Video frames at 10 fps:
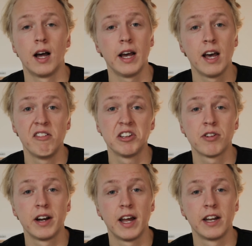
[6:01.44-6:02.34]
I haven't
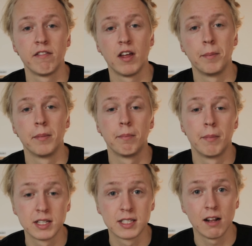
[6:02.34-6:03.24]
tried any of them
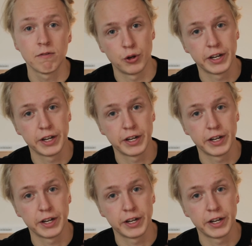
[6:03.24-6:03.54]
myself, so